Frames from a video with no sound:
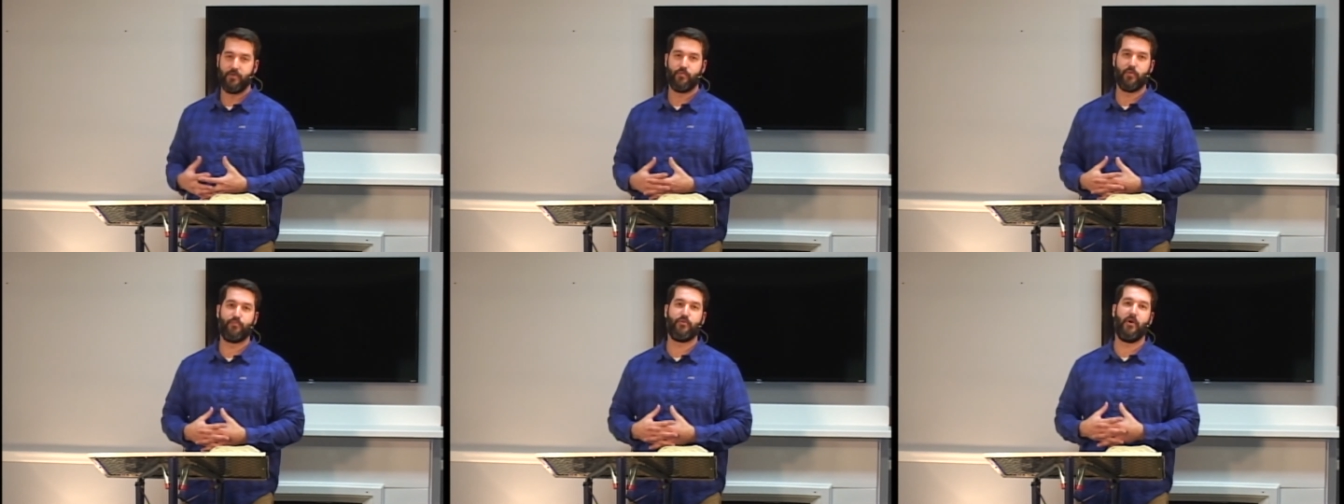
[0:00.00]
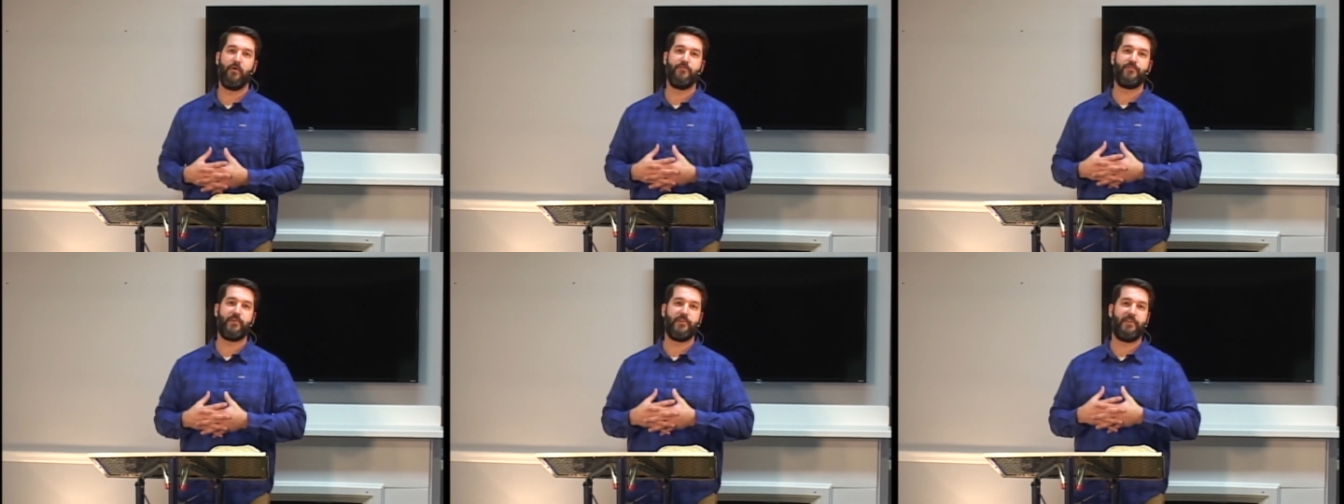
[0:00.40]
We're
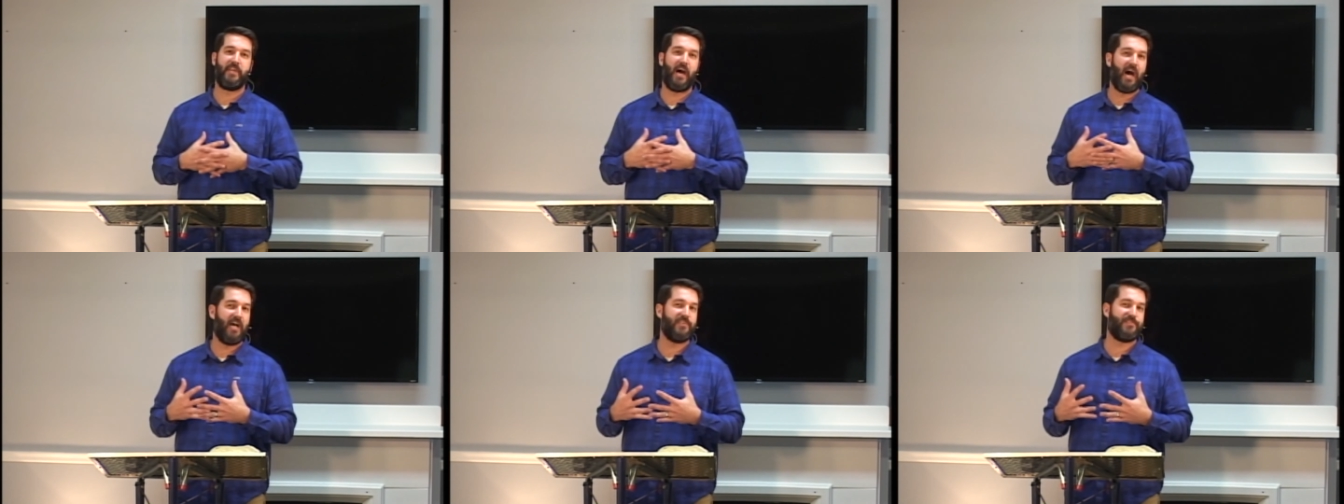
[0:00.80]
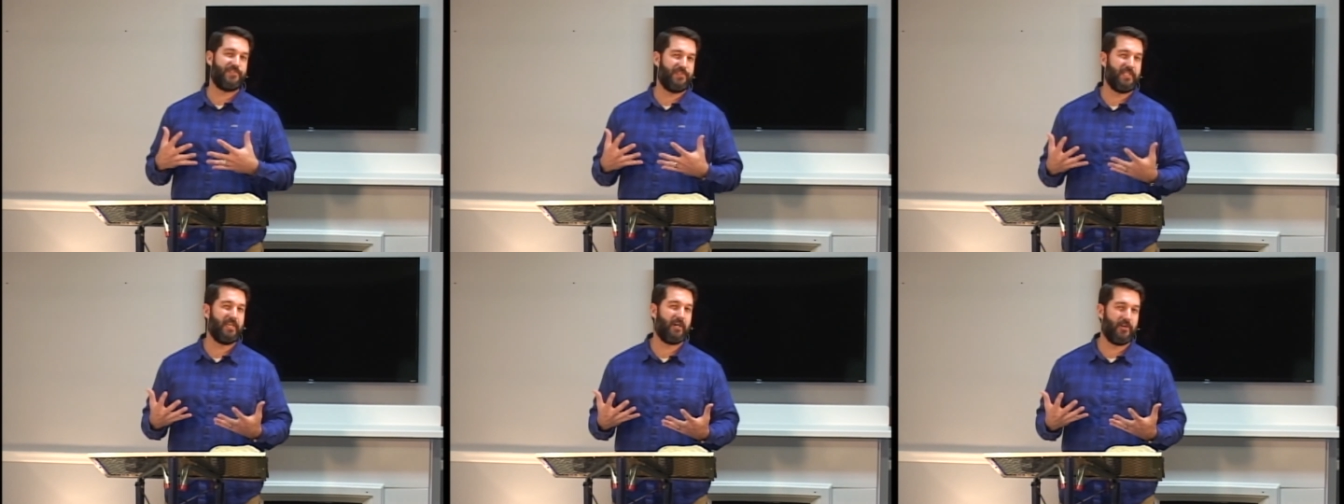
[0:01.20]
prone to not
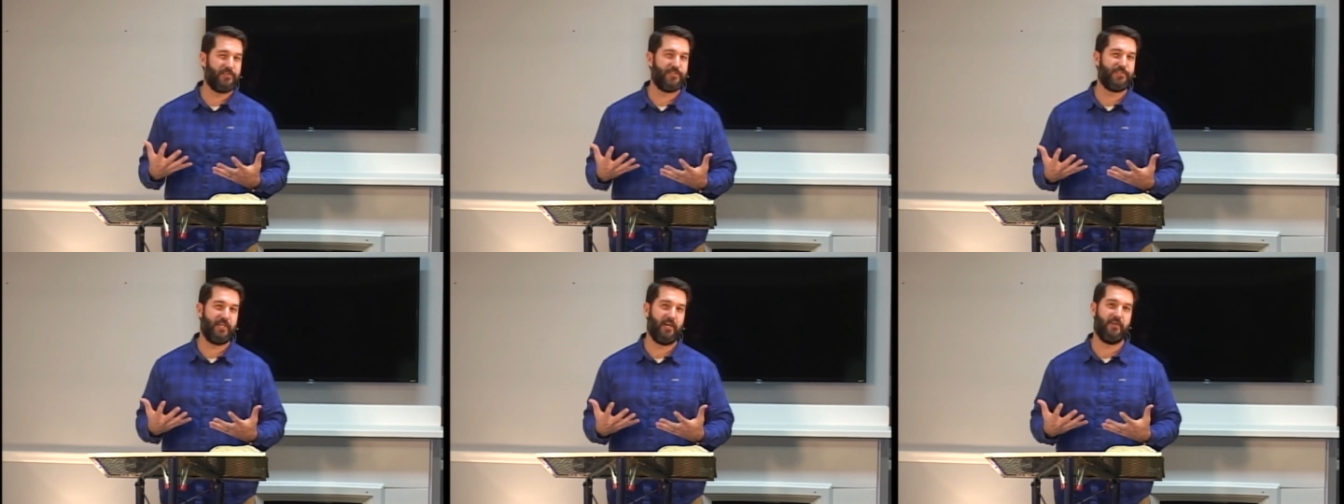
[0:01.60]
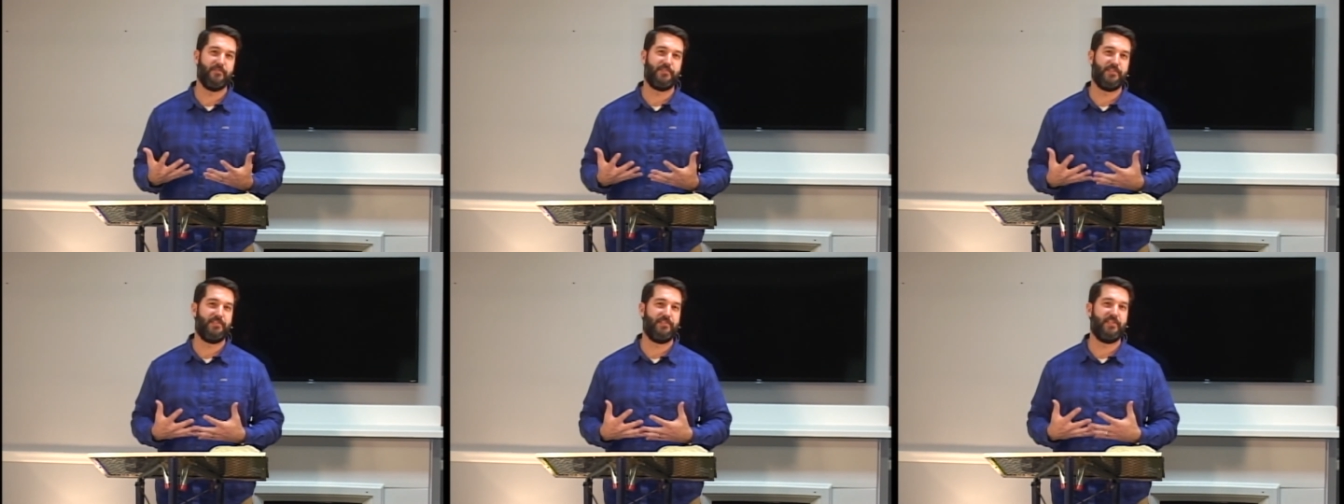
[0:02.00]
see
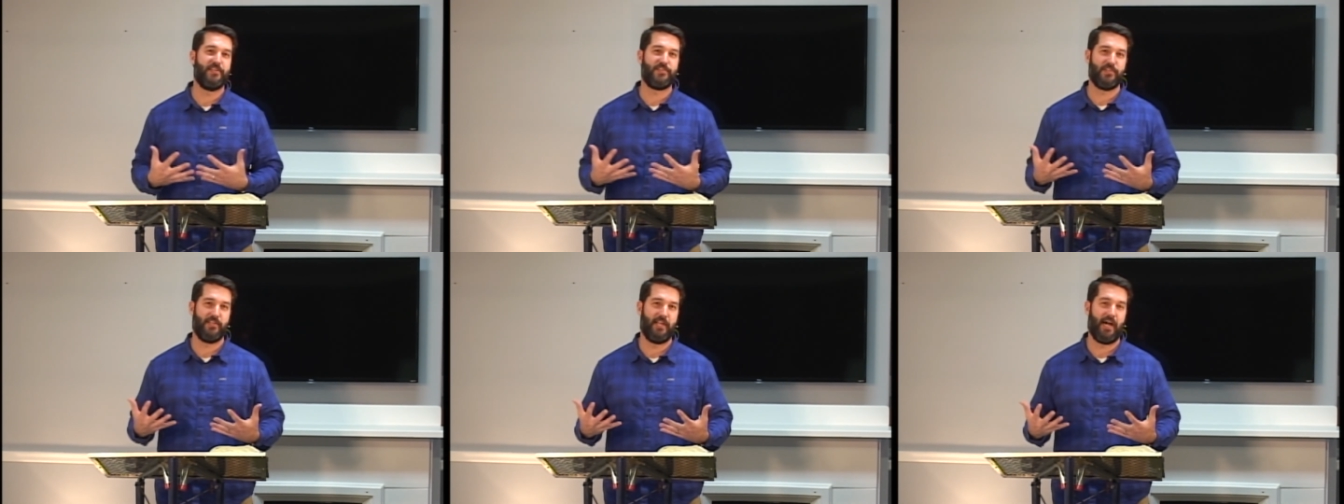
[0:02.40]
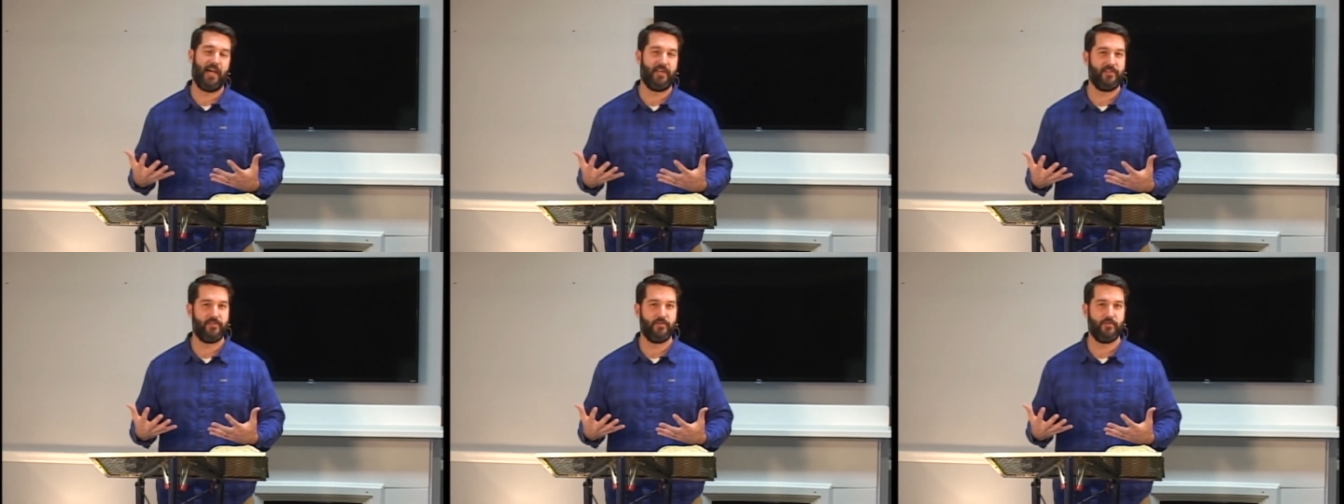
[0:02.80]
ourselves in this
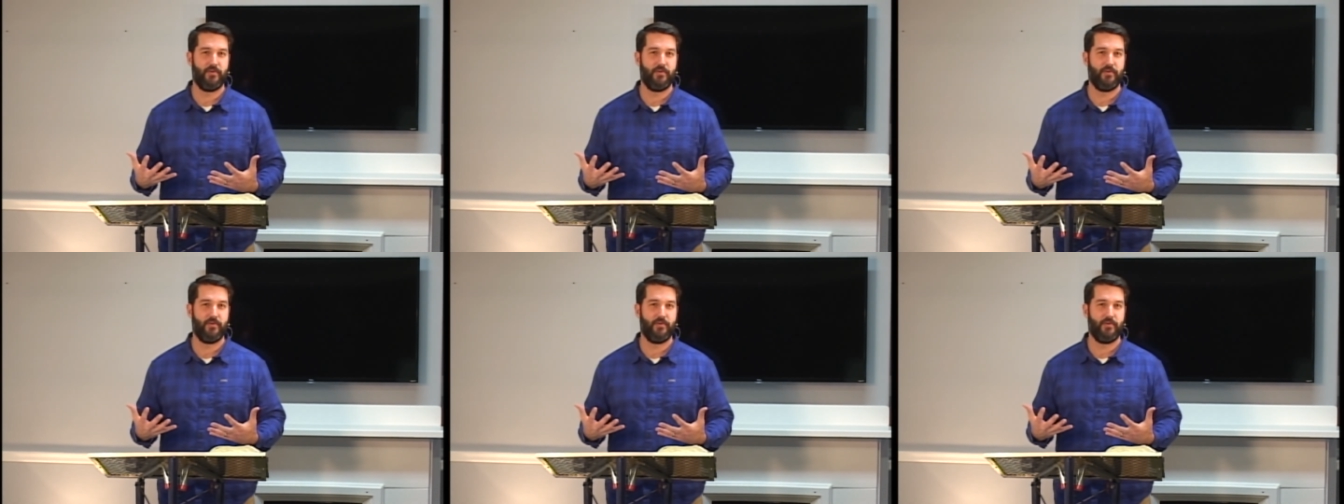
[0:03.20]
light.